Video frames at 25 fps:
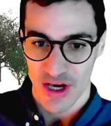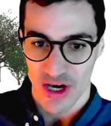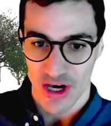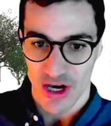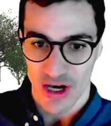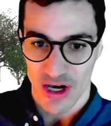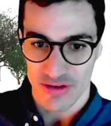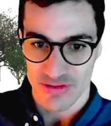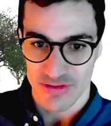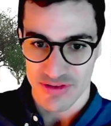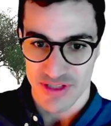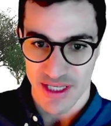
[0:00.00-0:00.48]

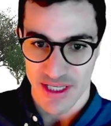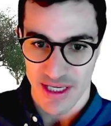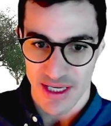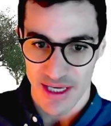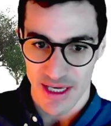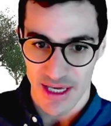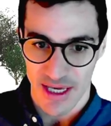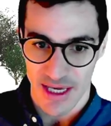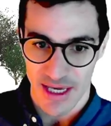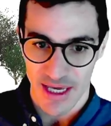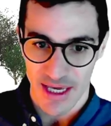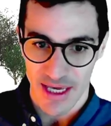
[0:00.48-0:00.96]
of
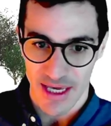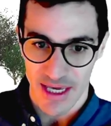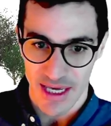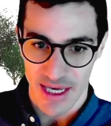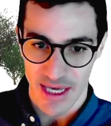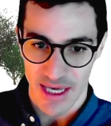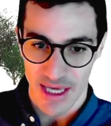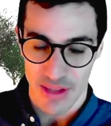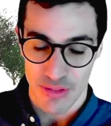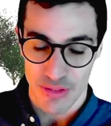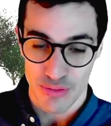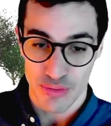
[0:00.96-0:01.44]
the
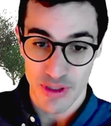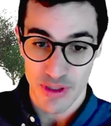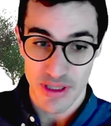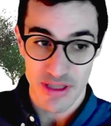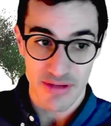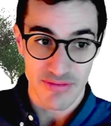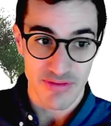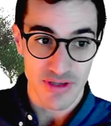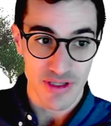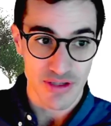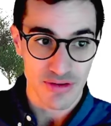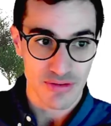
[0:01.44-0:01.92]
uh, three
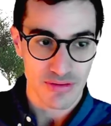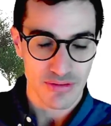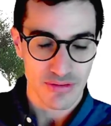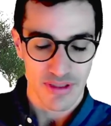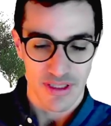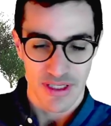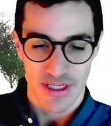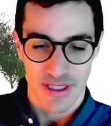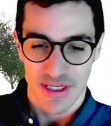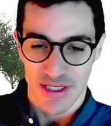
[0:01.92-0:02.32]
D view.